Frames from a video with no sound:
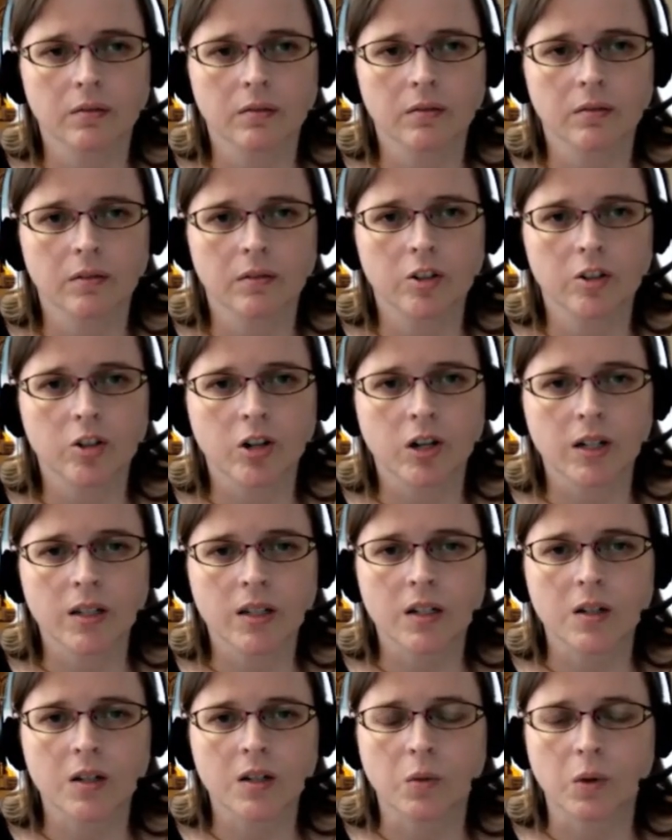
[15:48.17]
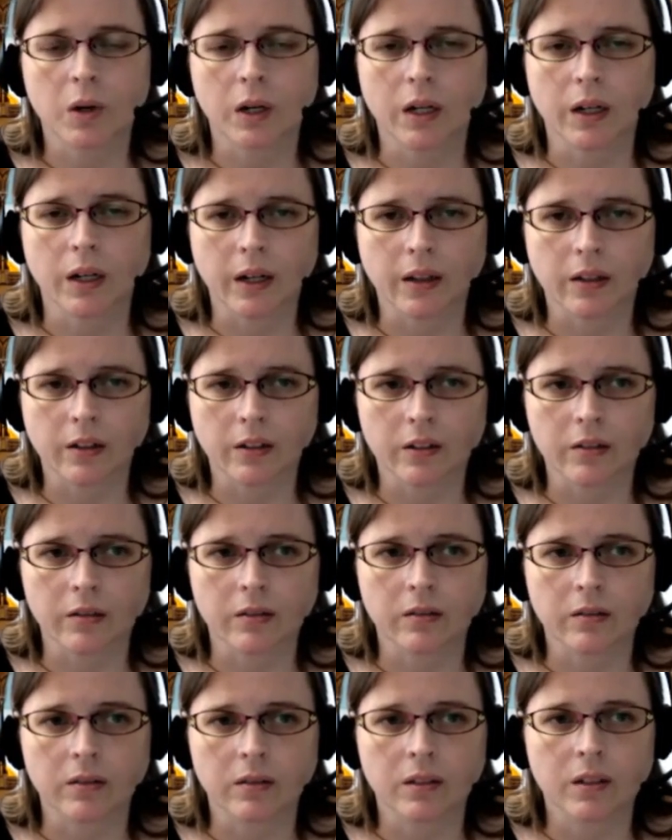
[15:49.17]
Trust in one another,
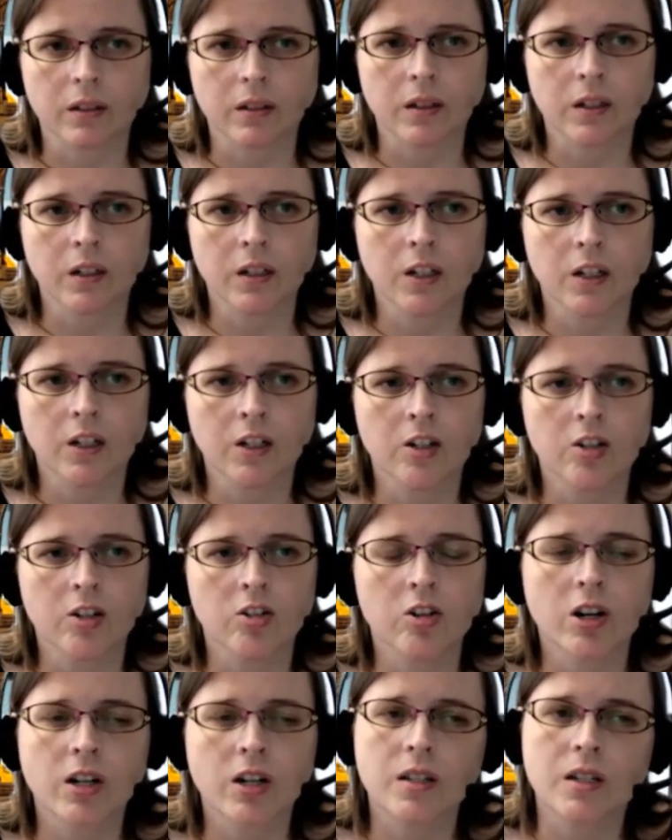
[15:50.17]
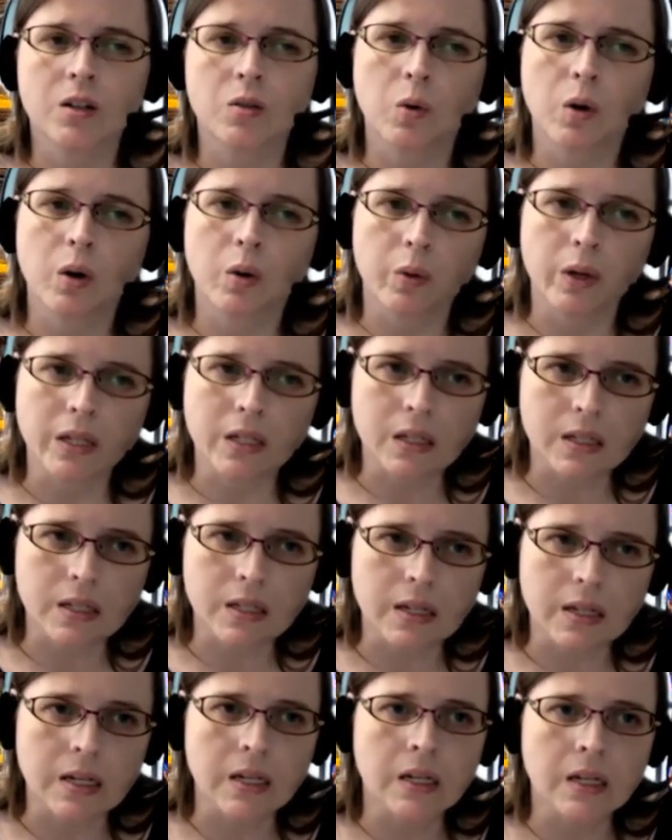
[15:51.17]
trust in what we
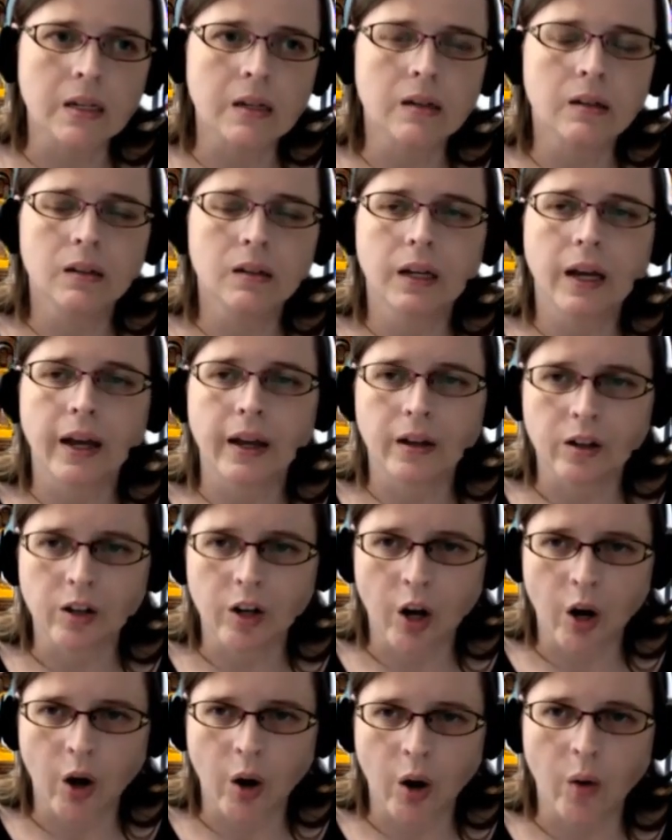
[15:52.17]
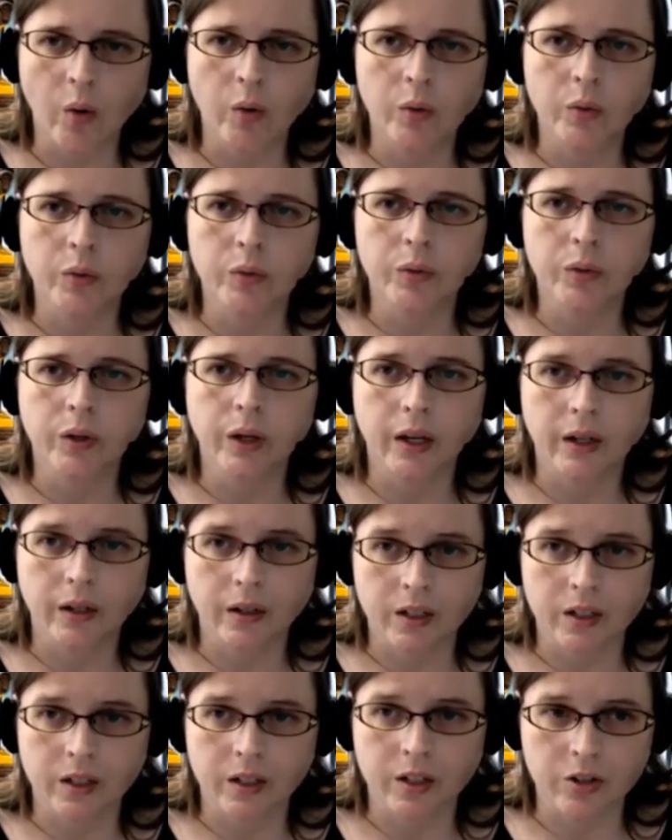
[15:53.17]
see and know and
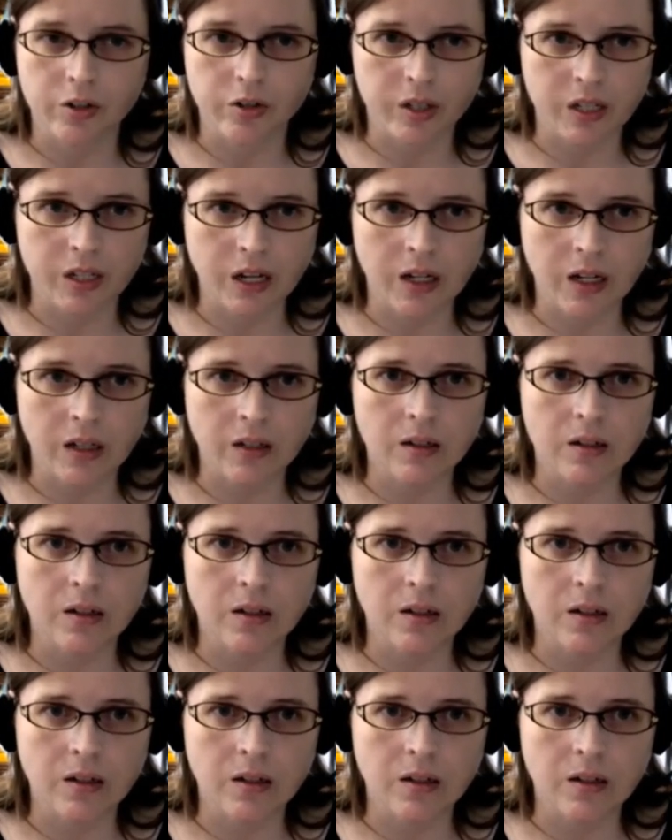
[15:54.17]
understand.